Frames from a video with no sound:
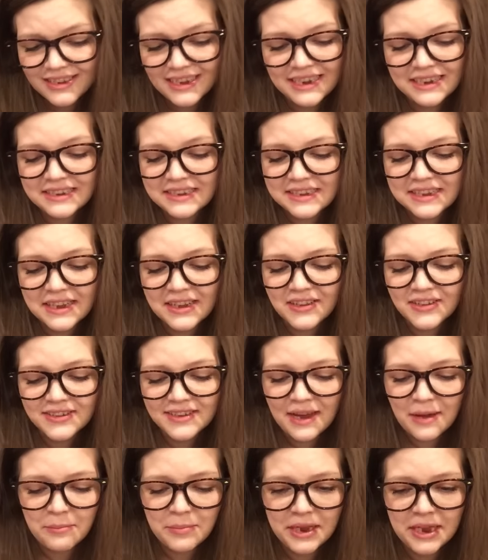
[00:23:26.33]
It's Itzel
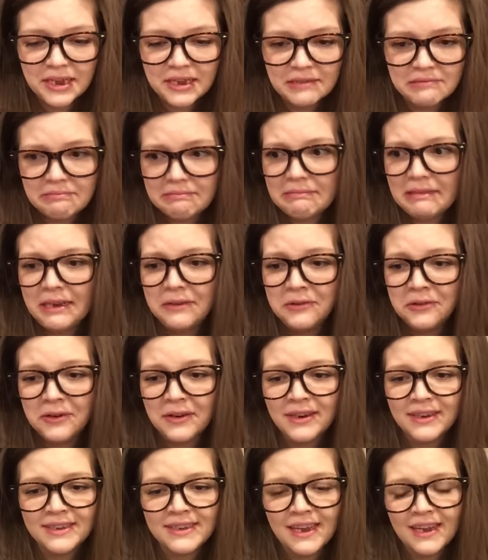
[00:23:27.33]
Tapia. I don't know
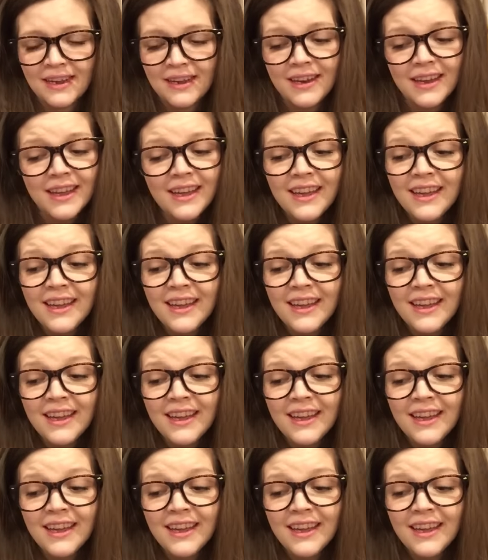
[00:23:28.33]
how to say it.